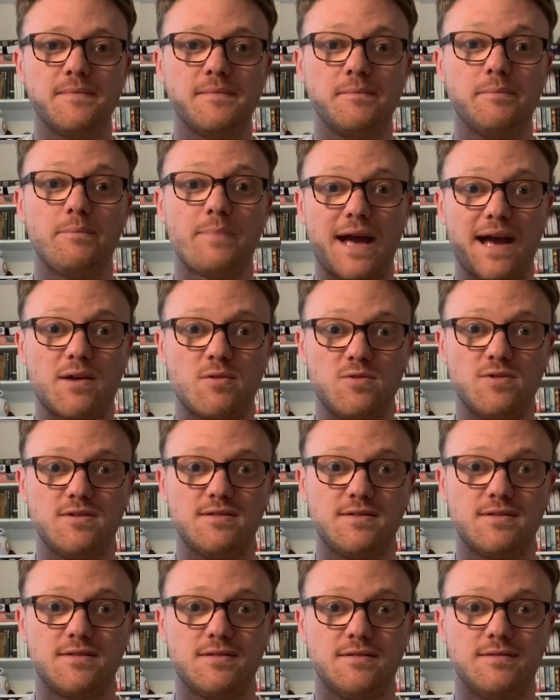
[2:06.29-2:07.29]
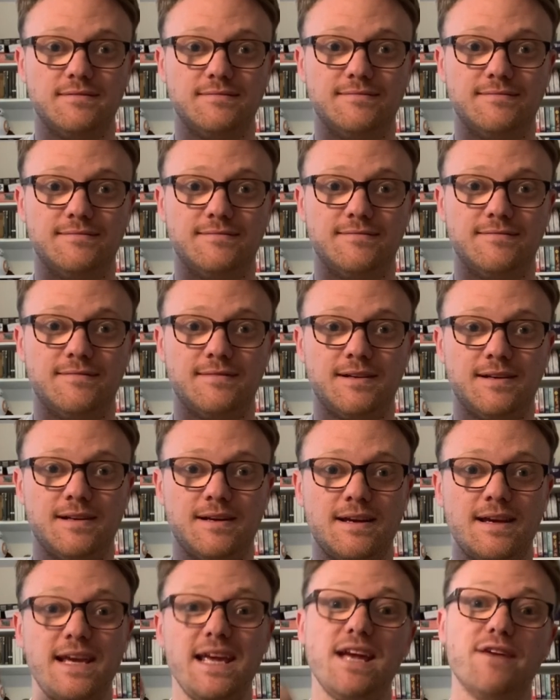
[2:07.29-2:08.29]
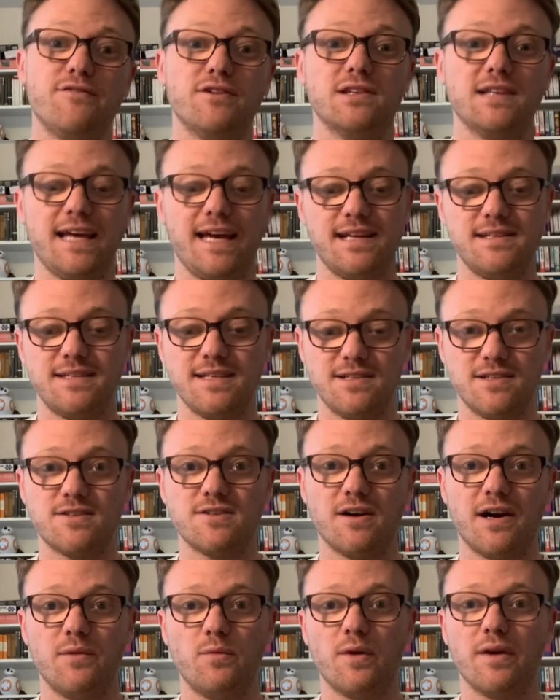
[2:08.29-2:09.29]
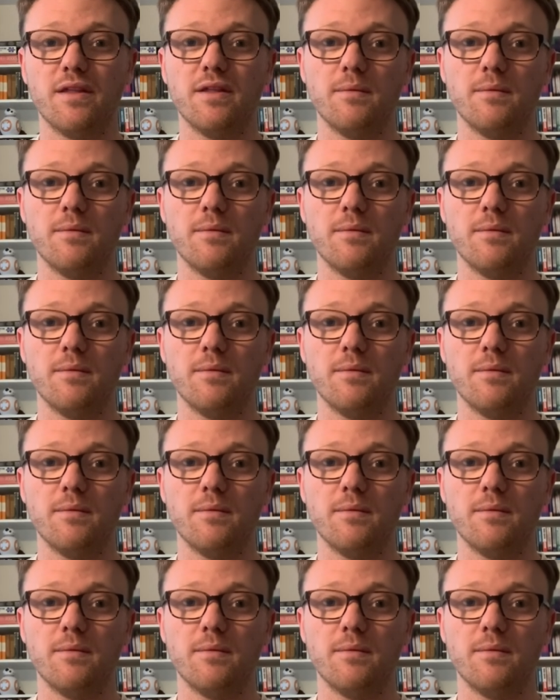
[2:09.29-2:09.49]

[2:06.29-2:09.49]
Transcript: backwards. If it lands inside one of the